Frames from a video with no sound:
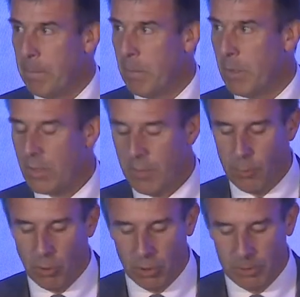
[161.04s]
Most of
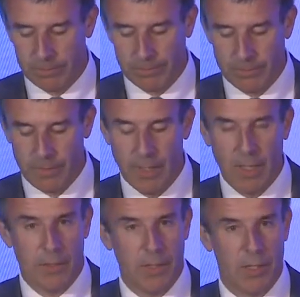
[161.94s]
all,
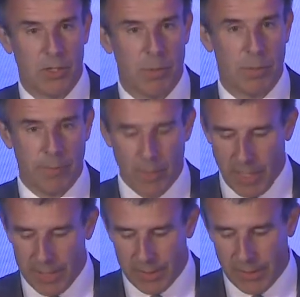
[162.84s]
I think she
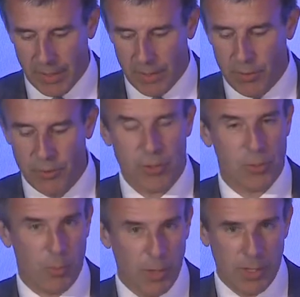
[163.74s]
provides not
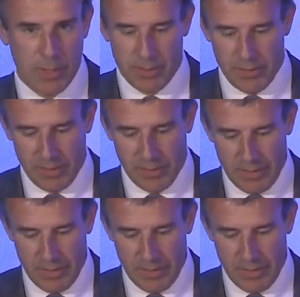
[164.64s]
just words,